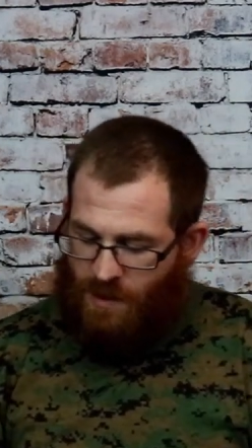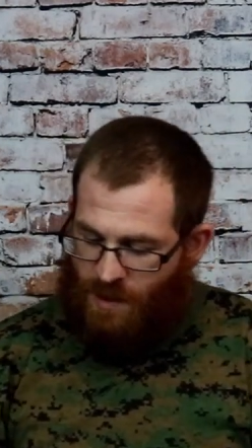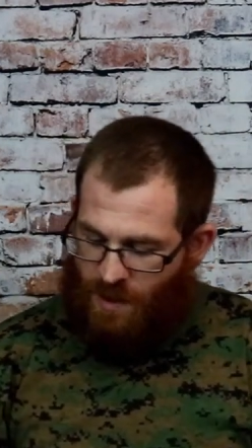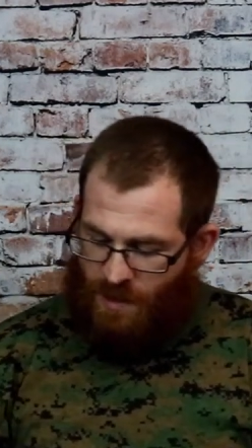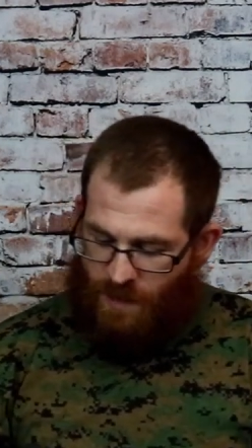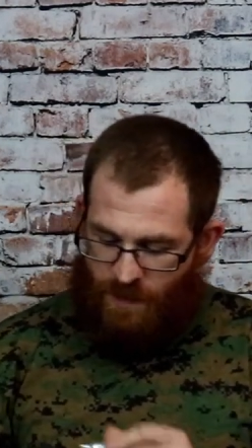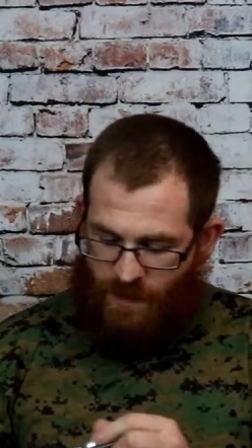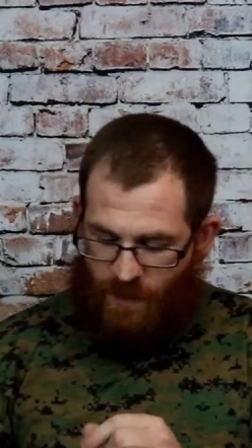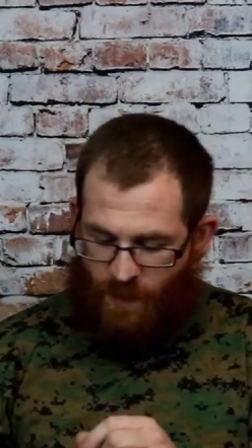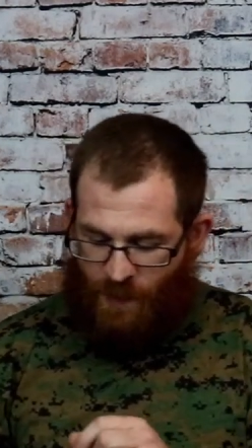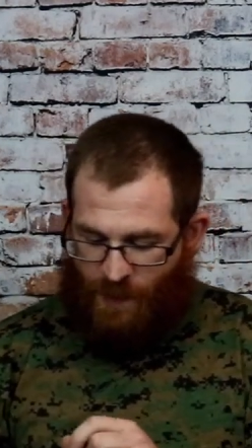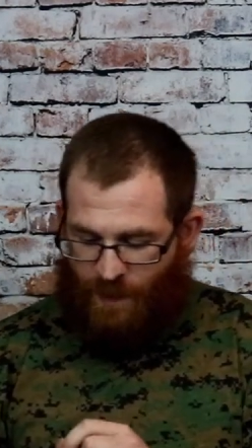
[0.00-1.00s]
So,
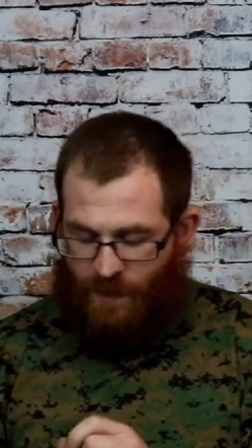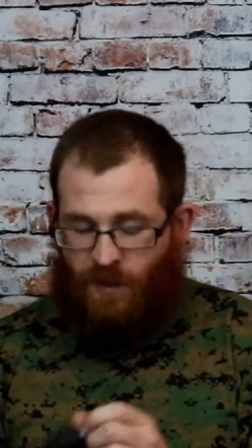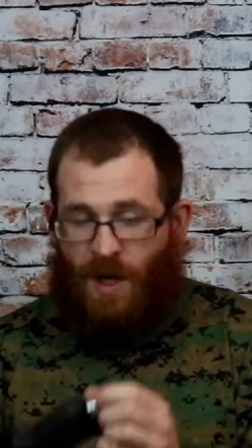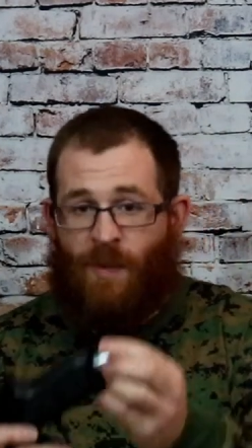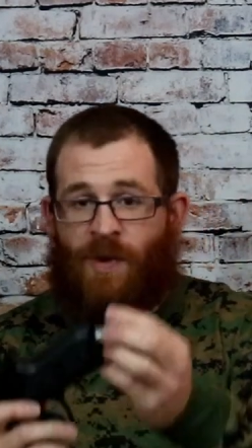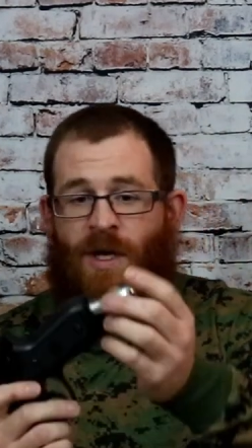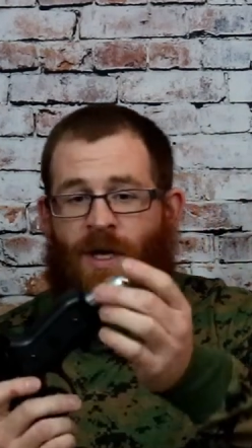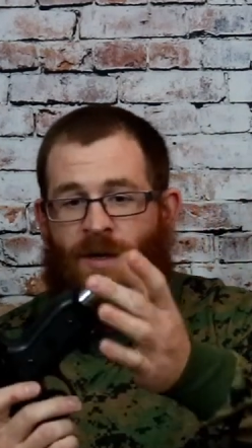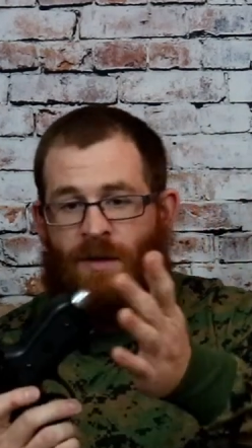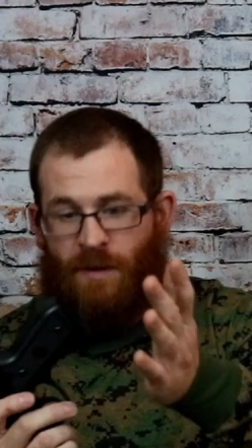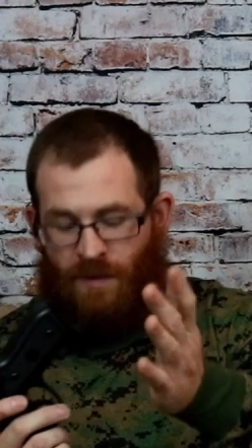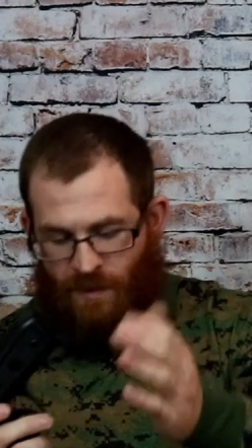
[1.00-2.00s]
drop it in